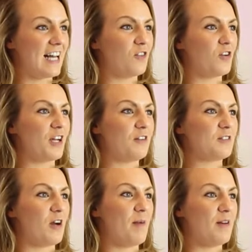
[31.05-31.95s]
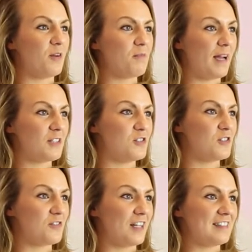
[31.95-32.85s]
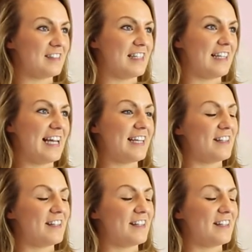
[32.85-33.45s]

A lot of girls come in with pictures of things that they like,